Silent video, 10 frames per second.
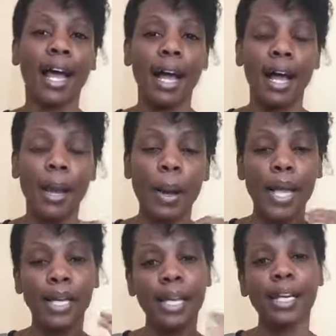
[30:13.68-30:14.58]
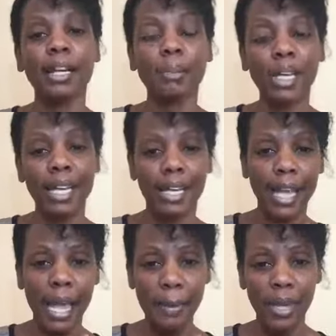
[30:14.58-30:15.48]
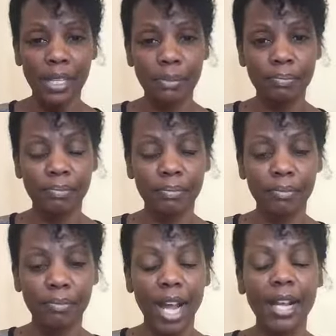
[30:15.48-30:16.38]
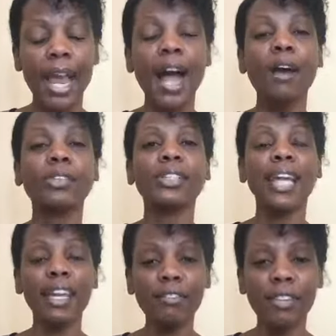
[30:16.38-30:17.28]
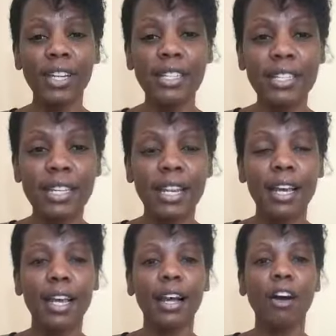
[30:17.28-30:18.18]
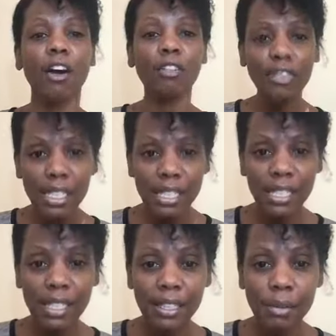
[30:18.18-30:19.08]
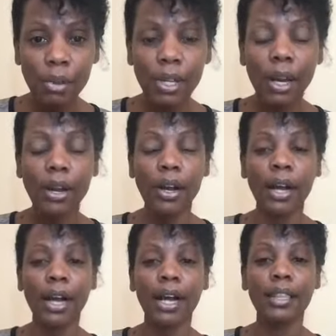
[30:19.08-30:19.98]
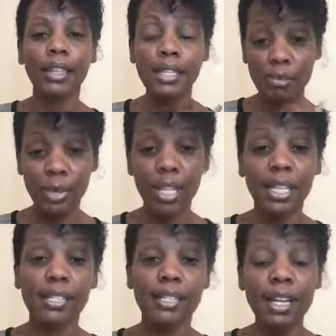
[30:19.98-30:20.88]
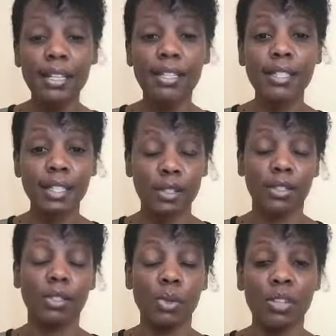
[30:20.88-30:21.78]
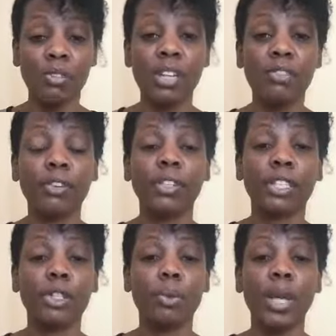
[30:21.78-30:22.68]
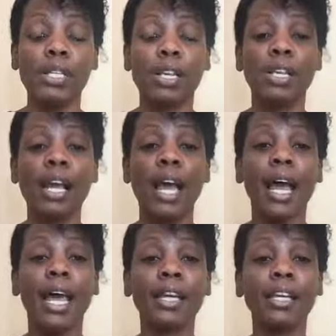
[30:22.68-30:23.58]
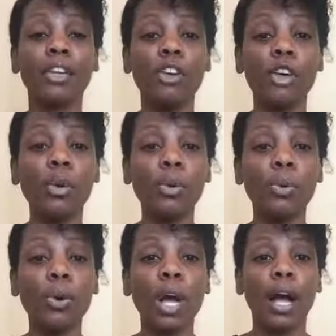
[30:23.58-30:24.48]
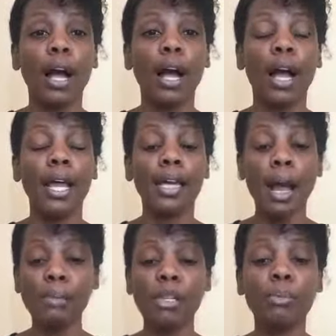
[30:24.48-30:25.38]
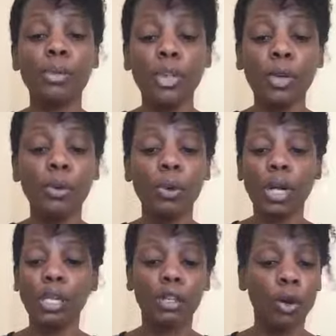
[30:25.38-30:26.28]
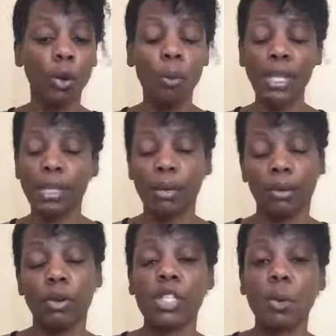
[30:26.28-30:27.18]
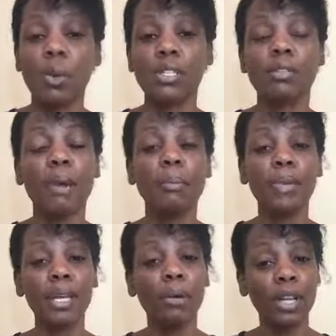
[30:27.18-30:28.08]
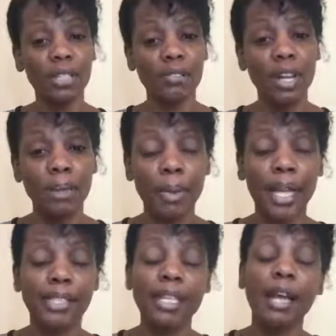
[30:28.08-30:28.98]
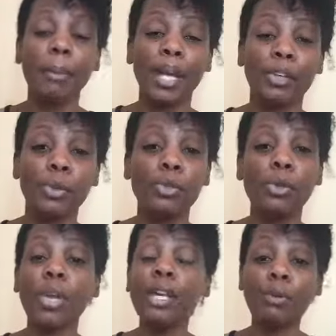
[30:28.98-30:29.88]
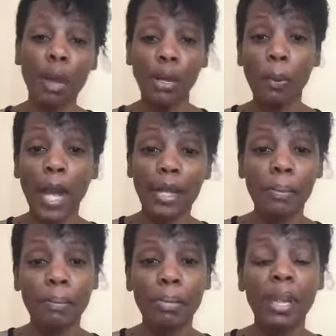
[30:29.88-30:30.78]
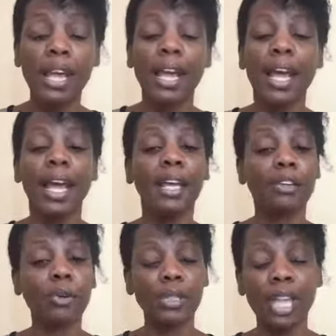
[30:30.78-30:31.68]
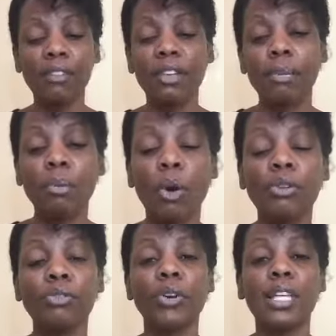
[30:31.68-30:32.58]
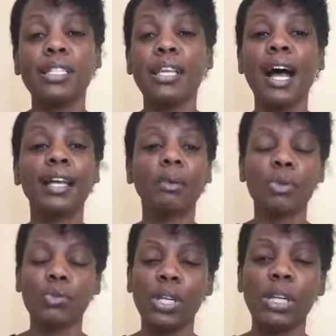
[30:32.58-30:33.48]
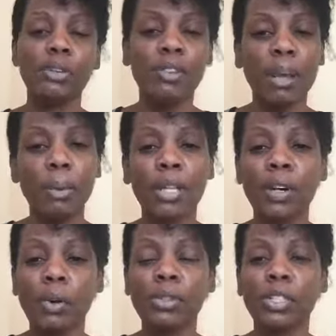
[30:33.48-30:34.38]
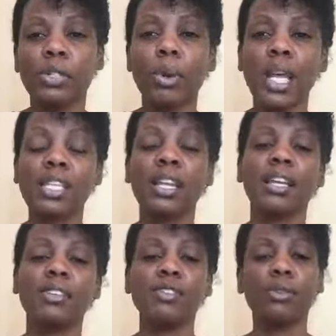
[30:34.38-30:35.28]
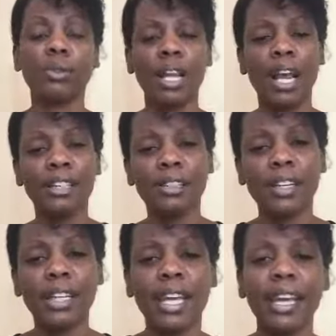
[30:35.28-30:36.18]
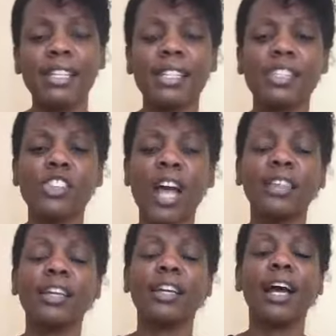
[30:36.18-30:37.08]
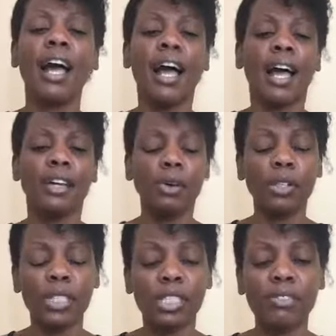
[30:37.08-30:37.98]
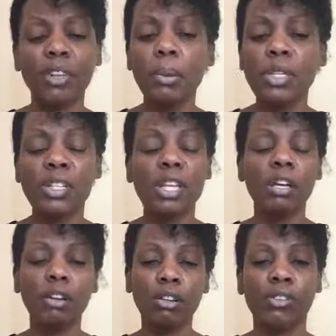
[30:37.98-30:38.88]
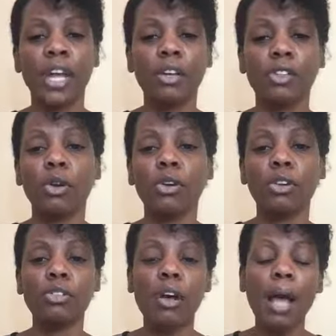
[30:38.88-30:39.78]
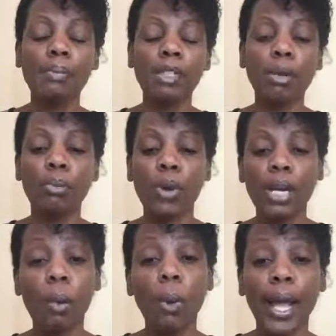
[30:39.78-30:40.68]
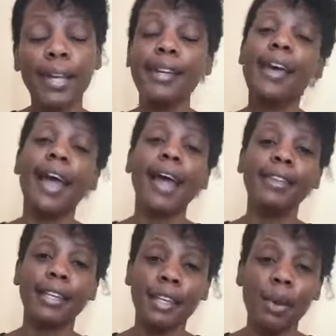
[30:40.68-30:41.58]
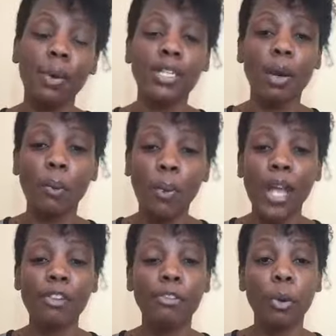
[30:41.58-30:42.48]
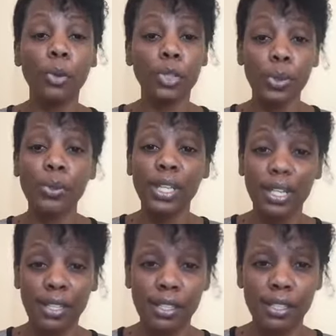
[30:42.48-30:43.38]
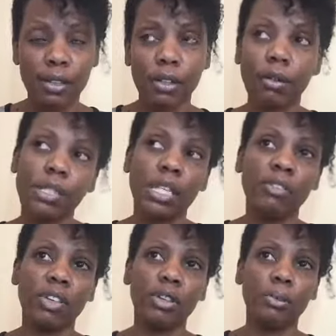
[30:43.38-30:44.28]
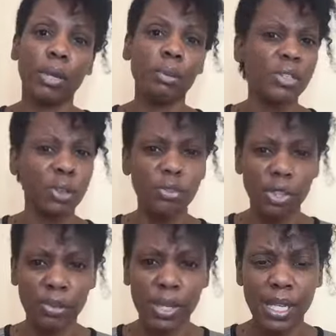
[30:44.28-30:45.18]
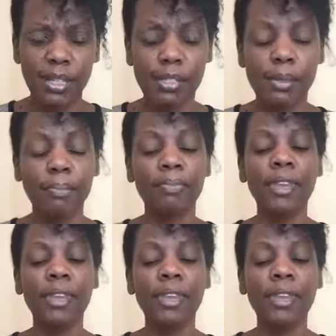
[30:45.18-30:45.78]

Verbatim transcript: uh, and he ended up killing Amnon. Now, David, obviously, uh, this being his sons, this, this was a very difficult situation. And he knew, uh, and Absalom knew, you know, what the consequences might be, what his father might say or might do. So he ran away. And you know, David mourned for his son. He was really grieved about the whole situation. His children are turning against each other and all this different. There was just a lot of chaos going on. So Absalom ran away and then he was away for two years. Was it even three? He was gone for three years.